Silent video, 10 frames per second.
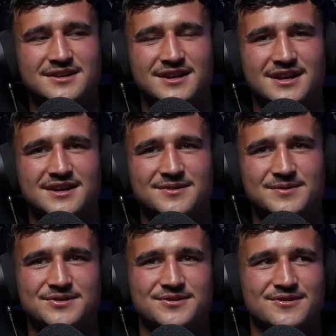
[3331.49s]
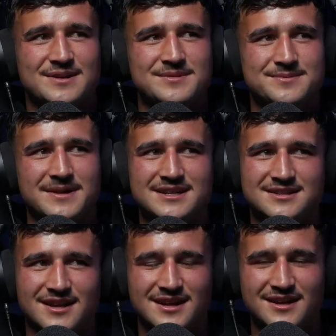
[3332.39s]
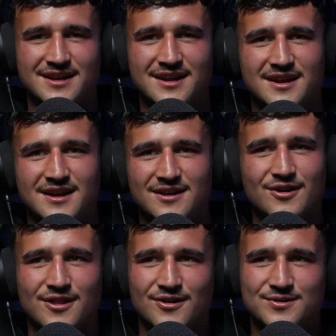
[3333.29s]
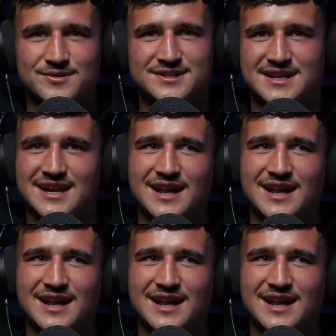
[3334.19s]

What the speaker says: Like when you're in the rugby space, like a lot of the older boys say,